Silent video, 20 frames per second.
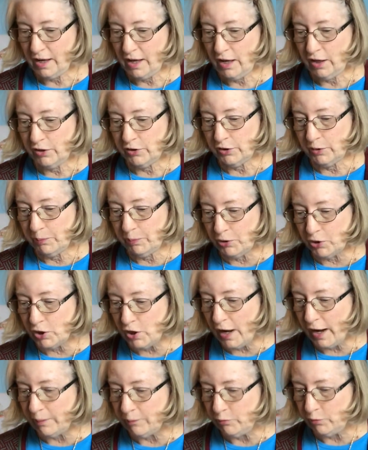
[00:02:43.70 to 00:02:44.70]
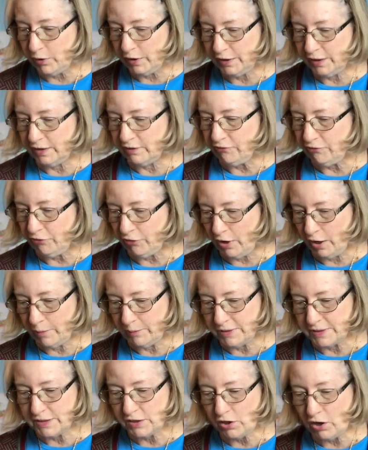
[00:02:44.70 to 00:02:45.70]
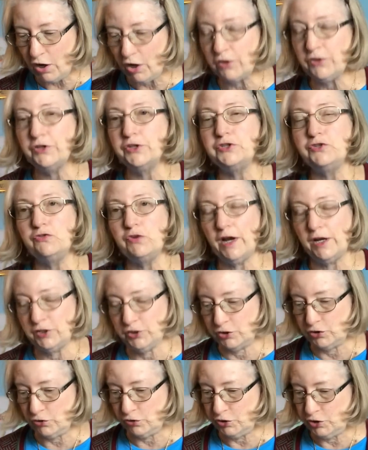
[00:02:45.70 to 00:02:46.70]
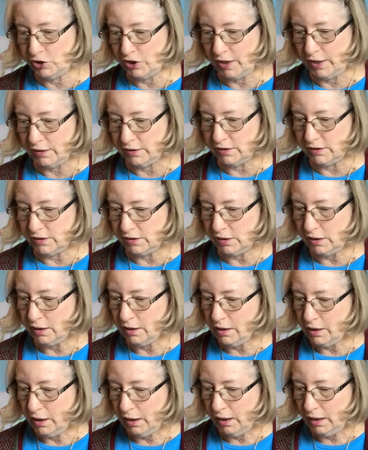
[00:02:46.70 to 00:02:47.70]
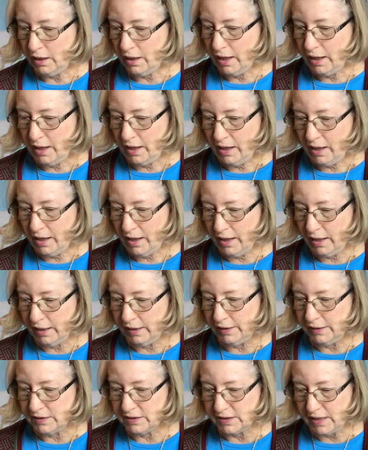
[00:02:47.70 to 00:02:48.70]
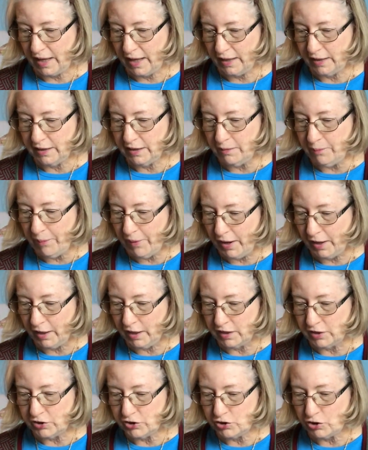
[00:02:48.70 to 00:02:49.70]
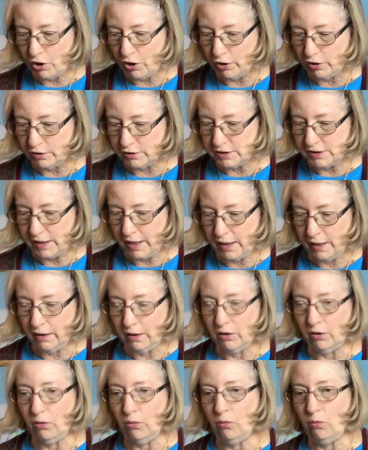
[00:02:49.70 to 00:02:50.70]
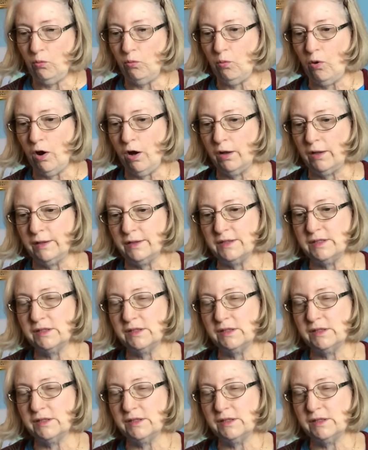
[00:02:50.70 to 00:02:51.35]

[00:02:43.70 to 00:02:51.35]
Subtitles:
The book I'm reading from is called The Treasure Chest and is edited by Charles L. Wallace.